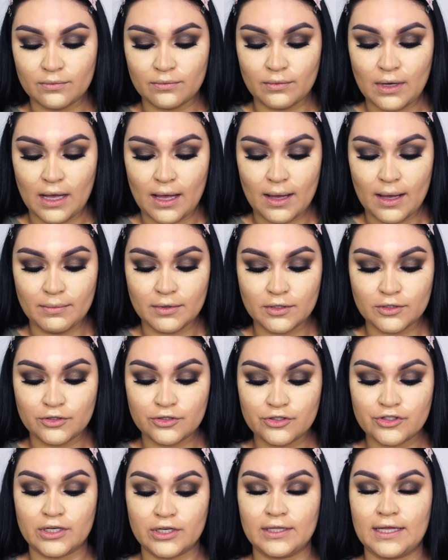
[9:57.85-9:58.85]

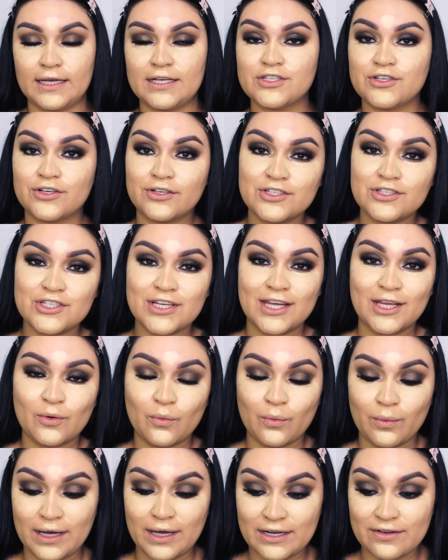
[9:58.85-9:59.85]
Neutralizer,
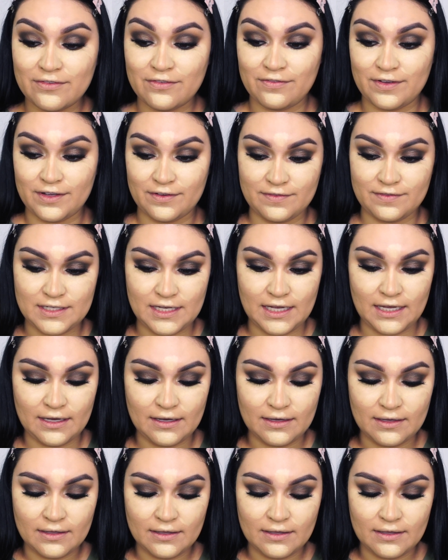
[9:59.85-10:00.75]
shade 150.